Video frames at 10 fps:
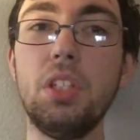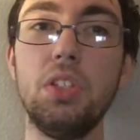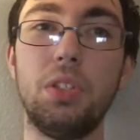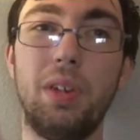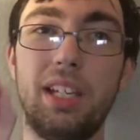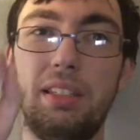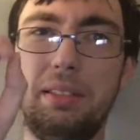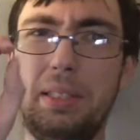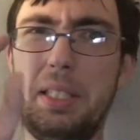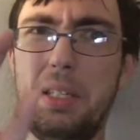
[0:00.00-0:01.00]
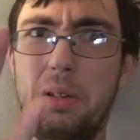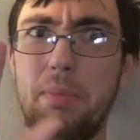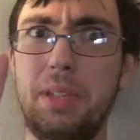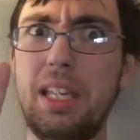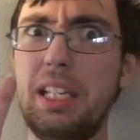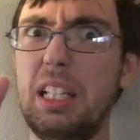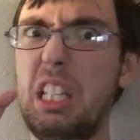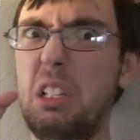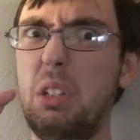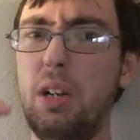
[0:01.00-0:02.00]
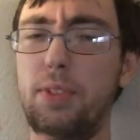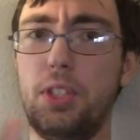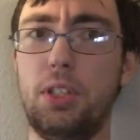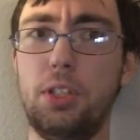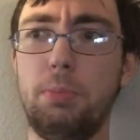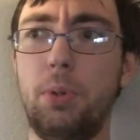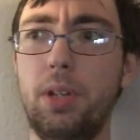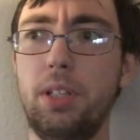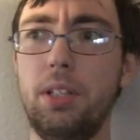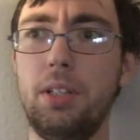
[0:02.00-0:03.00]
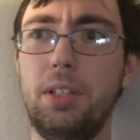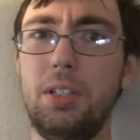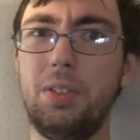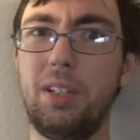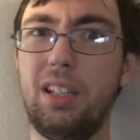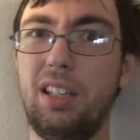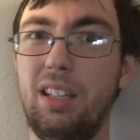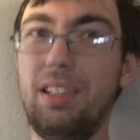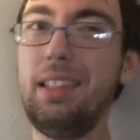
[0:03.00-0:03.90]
so I'm getting a little nervous at this point, so I kind of,